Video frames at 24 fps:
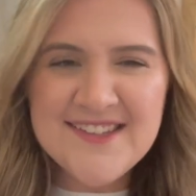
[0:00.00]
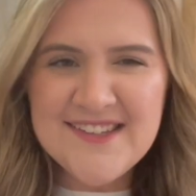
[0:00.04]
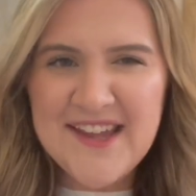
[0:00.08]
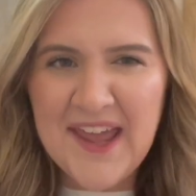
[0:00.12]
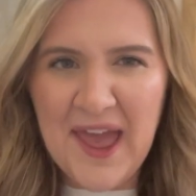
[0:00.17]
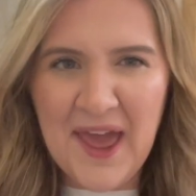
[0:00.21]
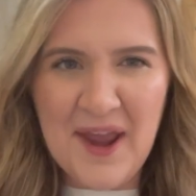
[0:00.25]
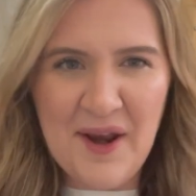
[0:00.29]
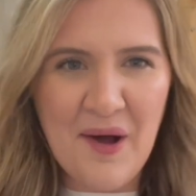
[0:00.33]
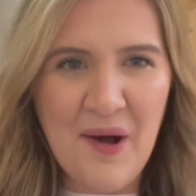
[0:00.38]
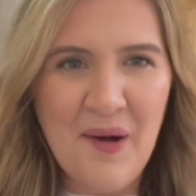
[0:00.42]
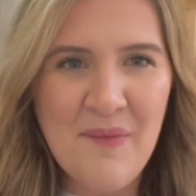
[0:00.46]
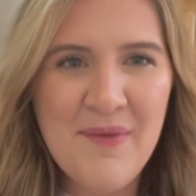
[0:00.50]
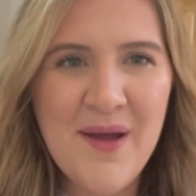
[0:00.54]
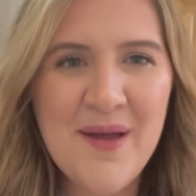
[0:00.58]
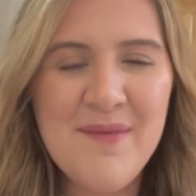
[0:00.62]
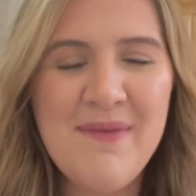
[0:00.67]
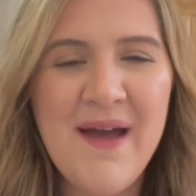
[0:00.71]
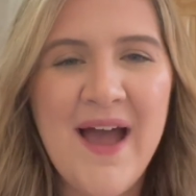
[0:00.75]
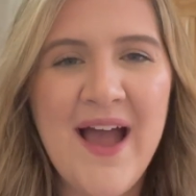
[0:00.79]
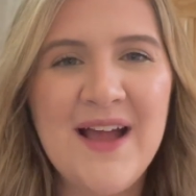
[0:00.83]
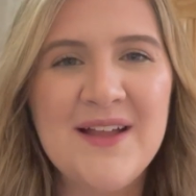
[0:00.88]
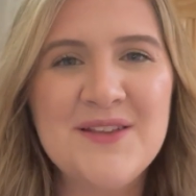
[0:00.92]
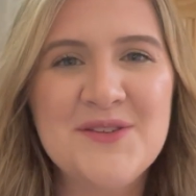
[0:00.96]
I had all my
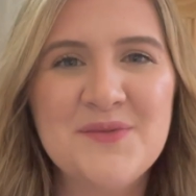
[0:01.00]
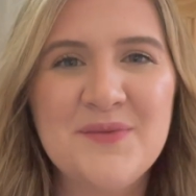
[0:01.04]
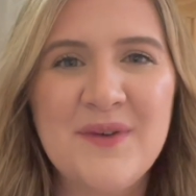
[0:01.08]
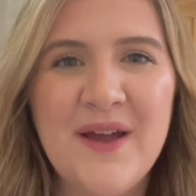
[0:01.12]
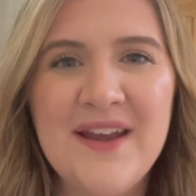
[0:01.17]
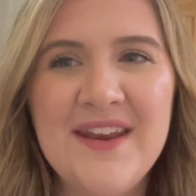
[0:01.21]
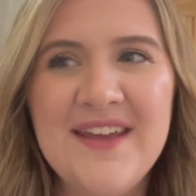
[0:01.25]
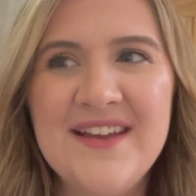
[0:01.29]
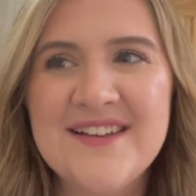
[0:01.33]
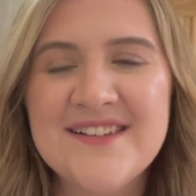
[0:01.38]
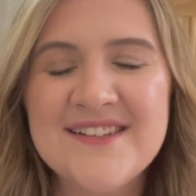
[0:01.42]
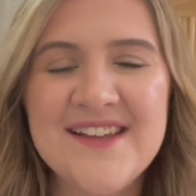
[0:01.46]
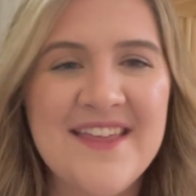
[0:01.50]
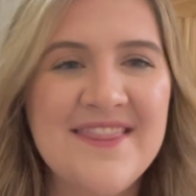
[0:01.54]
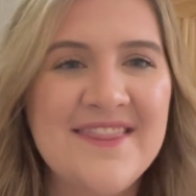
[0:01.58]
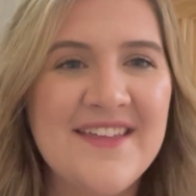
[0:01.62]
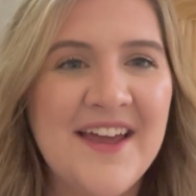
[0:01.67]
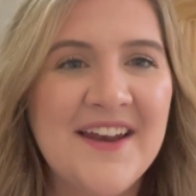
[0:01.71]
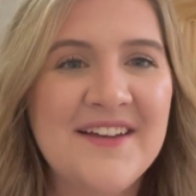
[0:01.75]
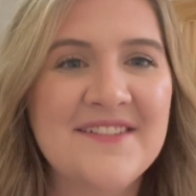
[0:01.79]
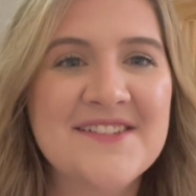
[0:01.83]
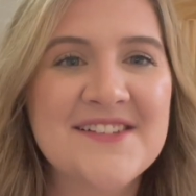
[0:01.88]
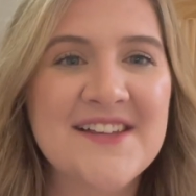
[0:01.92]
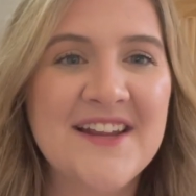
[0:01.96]
pads ready because I
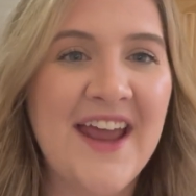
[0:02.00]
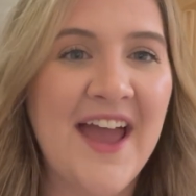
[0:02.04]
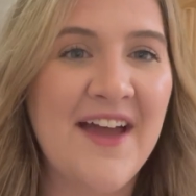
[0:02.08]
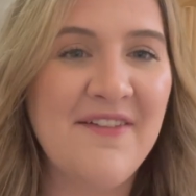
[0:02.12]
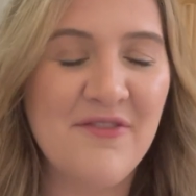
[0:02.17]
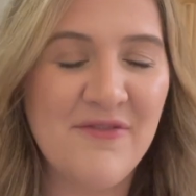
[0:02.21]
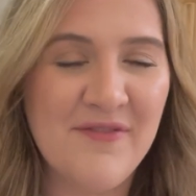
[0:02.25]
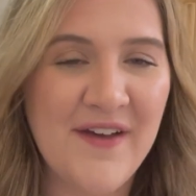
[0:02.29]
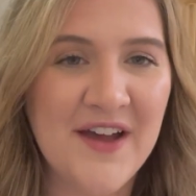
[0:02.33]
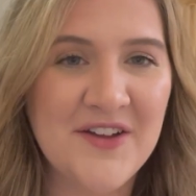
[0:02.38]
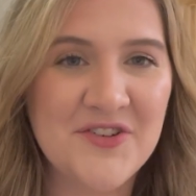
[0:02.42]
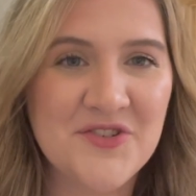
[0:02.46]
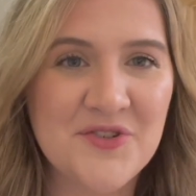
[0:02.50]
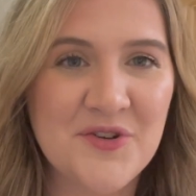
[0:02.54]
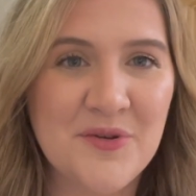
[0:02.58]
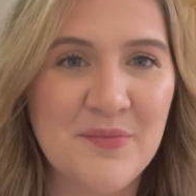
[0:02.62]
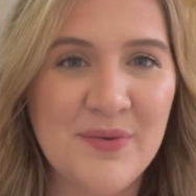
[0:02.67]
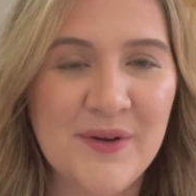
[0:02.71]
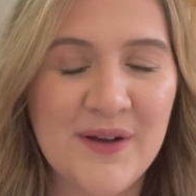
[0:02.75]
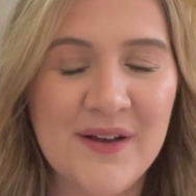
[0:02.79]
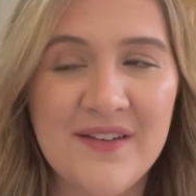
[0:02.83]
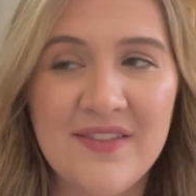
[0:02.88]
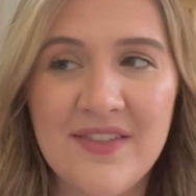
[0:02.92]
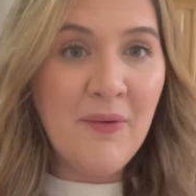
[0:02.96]
thought I was going to have a vaginal birth.